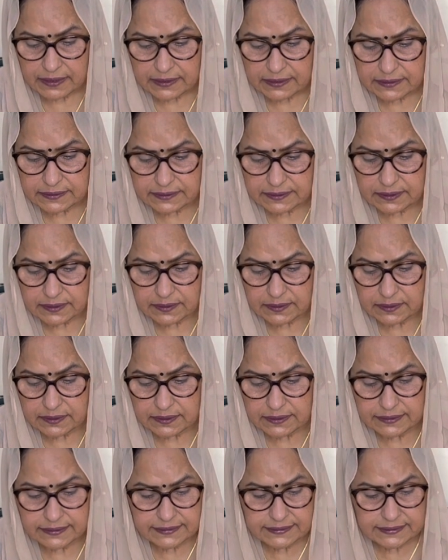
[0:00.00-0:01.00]
Eternal
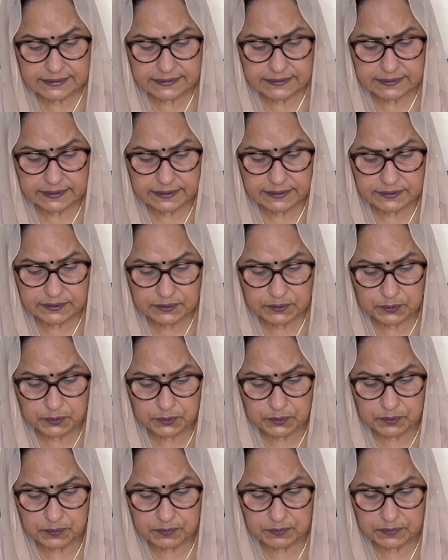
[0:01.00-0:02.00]
is the saint's
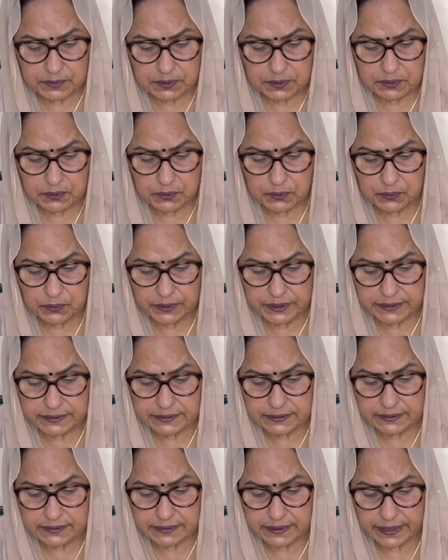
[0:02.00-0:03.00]
groom, who
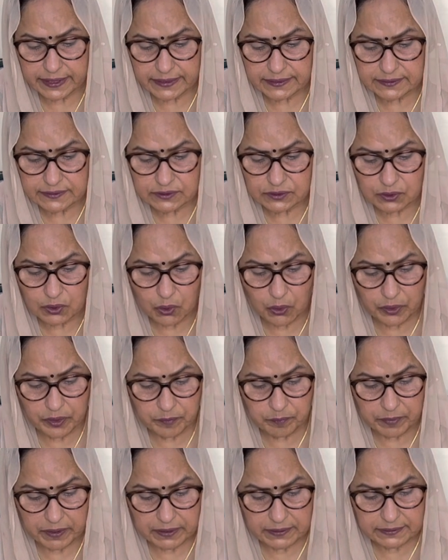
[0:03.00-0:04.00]
neither dies nor
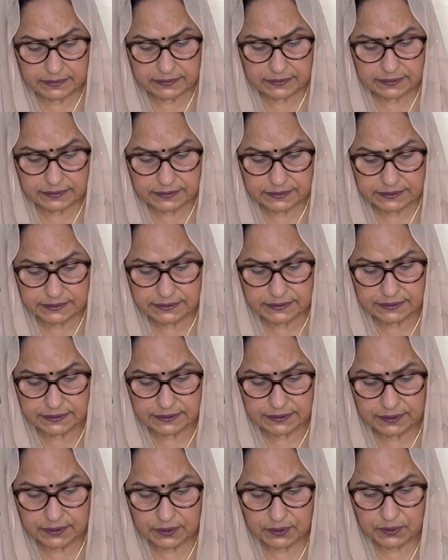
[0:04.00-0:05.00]
depart.
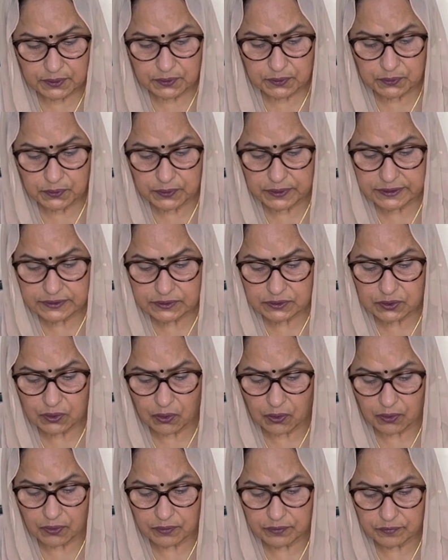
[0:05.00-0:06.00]
She, who has
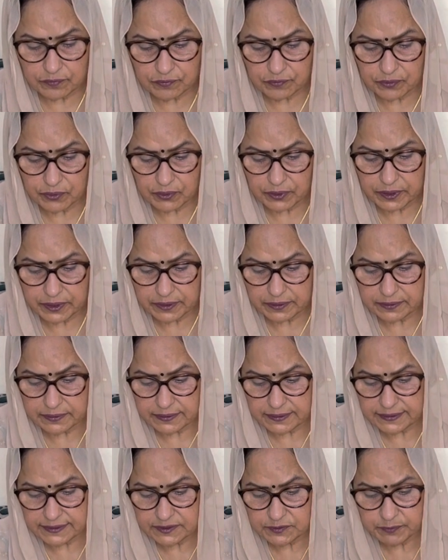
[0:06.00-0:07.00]
God for her
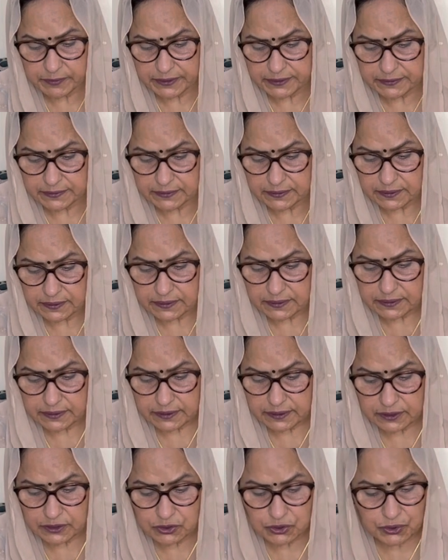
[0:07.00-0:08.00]
husband,
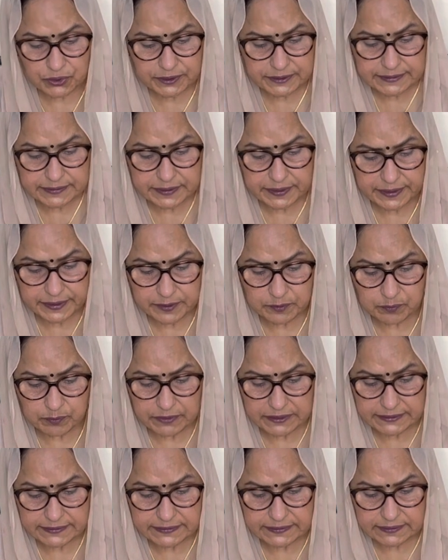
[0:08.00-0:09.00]
enjoys great
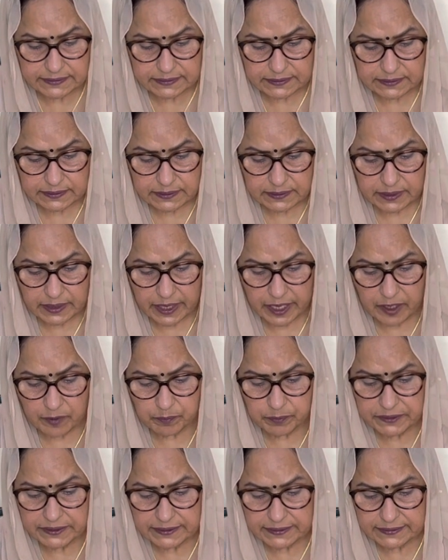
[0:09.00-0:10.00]
bliss.
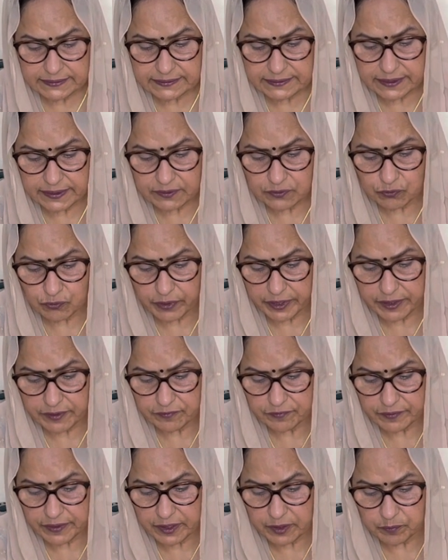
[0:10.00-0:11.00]
Happy is that wife,
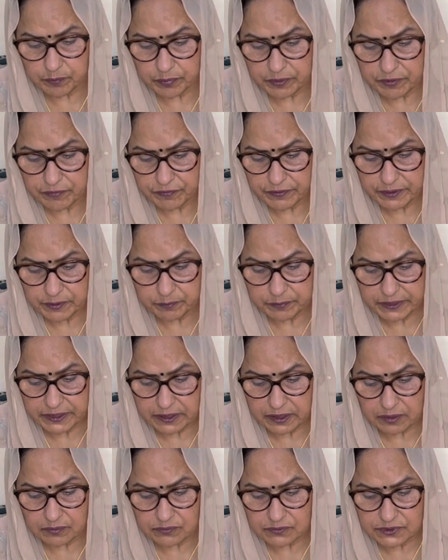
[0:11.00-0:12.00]
and perfect
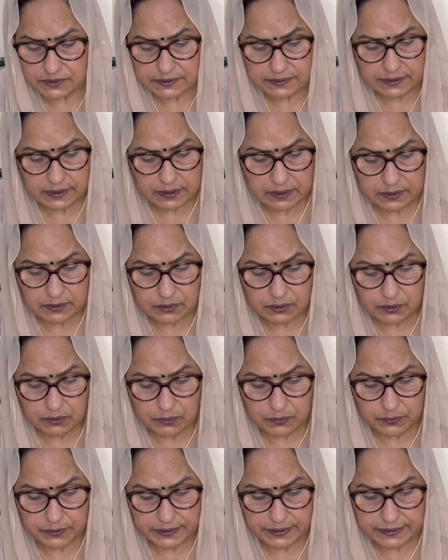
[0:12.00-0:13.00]
becomes her
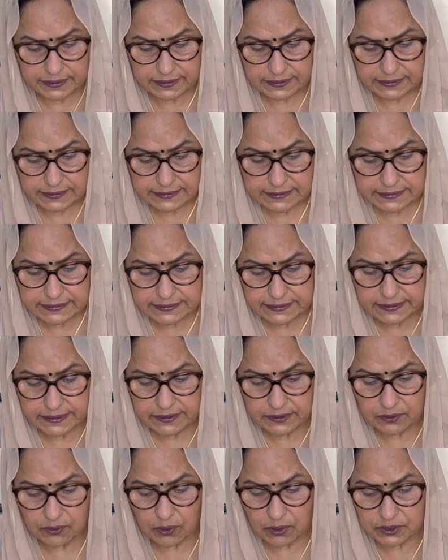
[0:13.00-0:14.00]
glory.
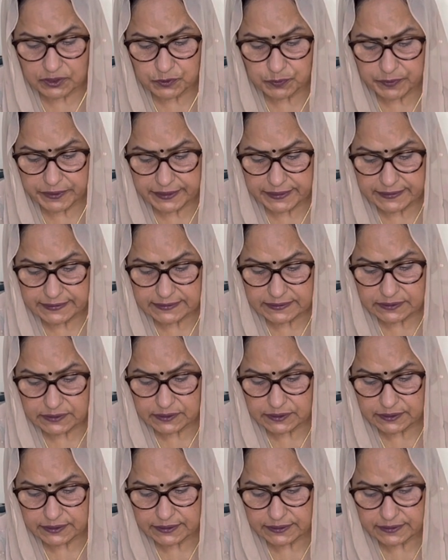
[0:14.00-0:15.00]
Singing God's praise,
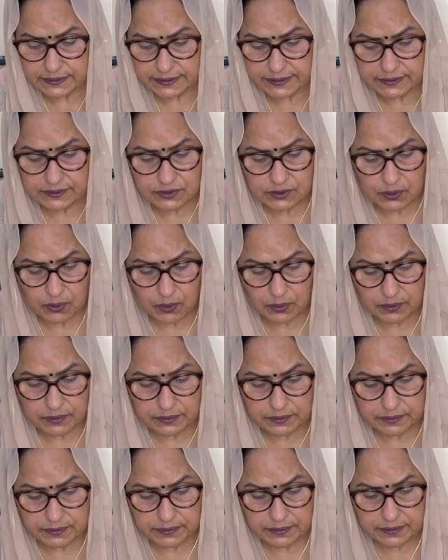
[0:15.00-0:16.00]
she attains
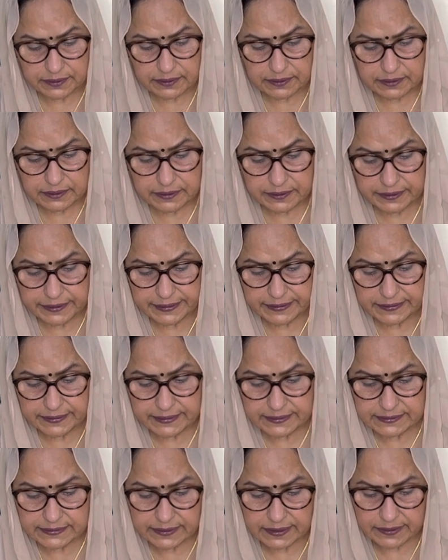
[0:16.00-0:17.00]
honor,
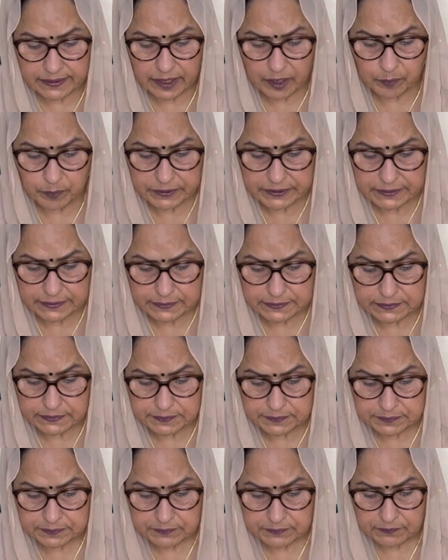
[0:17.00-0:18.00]
greatness and happiness.
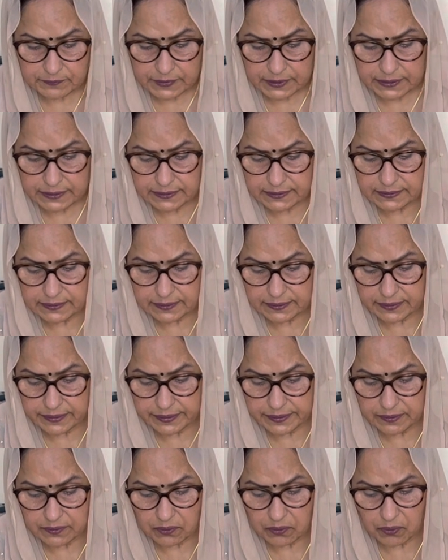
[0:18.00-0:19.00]
He, the
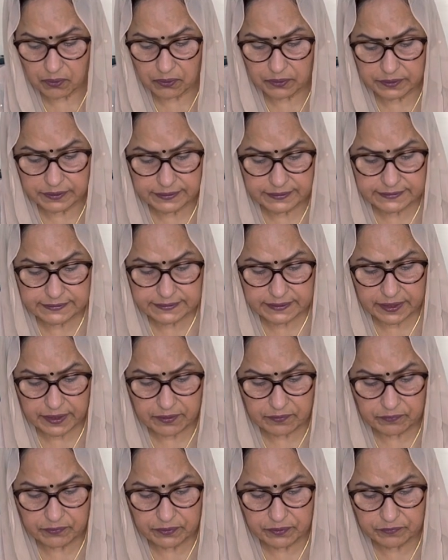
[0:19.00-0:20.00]
great Lord, is
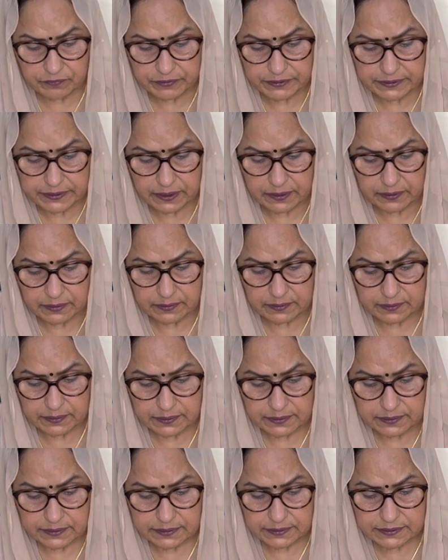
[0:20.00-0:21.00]
ever with her.
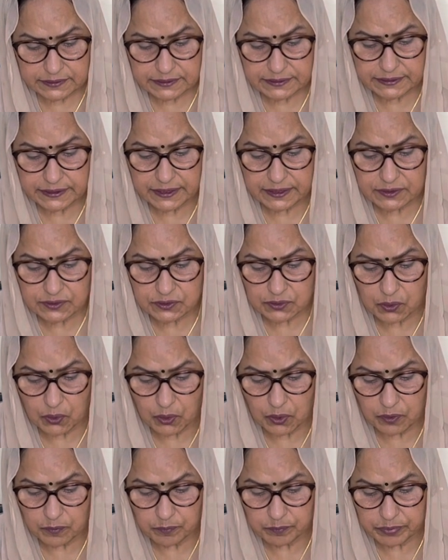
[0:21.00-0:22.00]
She has
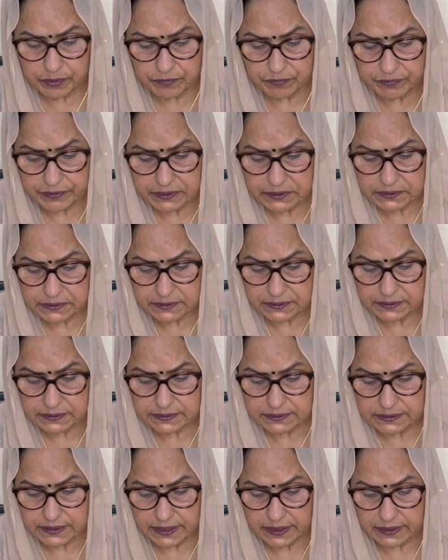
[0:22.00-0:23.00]
all
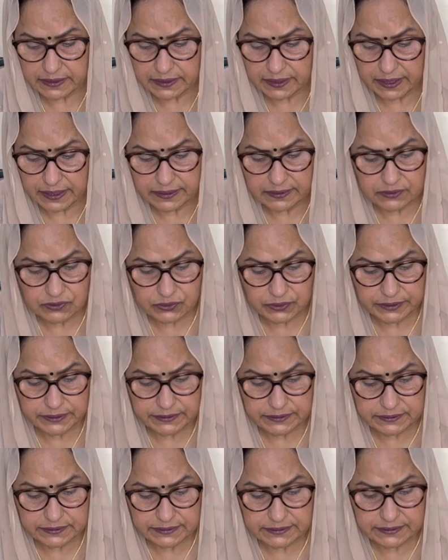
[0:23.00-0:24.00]
perfections and 9
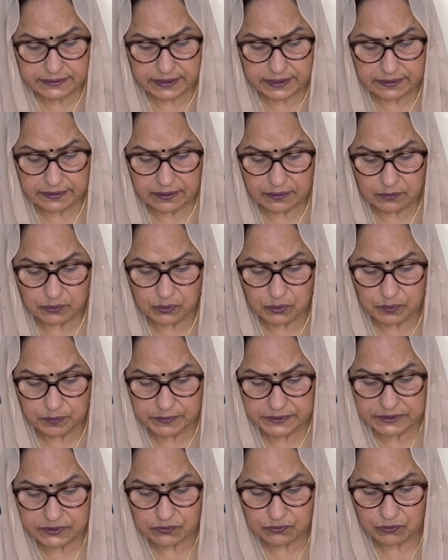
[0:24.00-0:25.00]
treasures, and her home
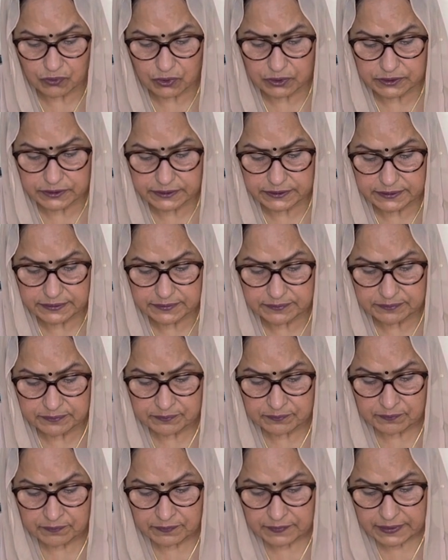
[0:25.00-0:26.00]
is wanting
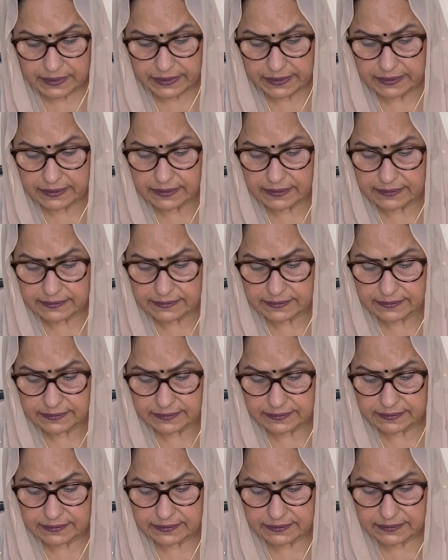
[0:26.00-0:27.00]
in nothing.
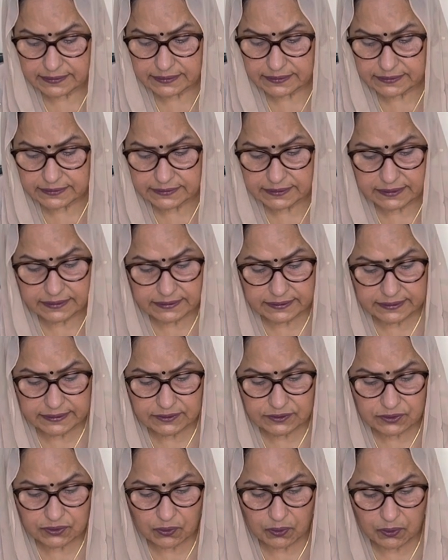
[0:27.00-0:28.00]
It
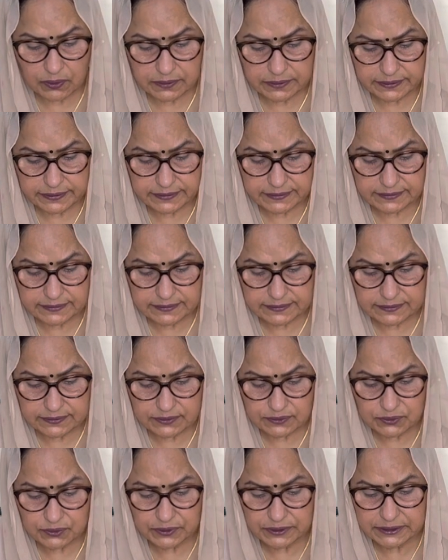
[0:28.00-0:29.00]
contains all things.
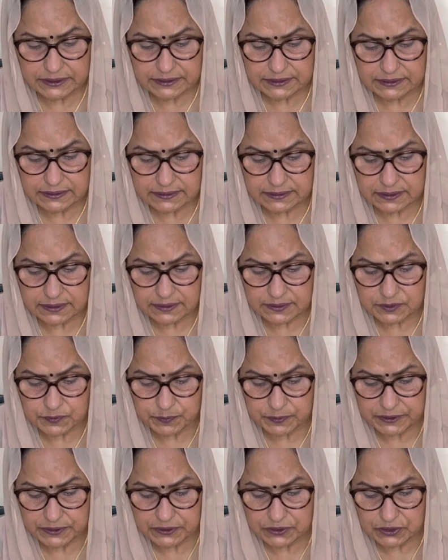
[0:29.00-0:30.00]
Sweet is her
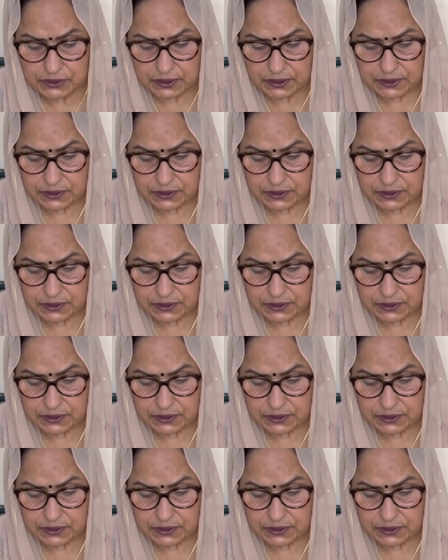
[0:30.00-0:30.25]
speech.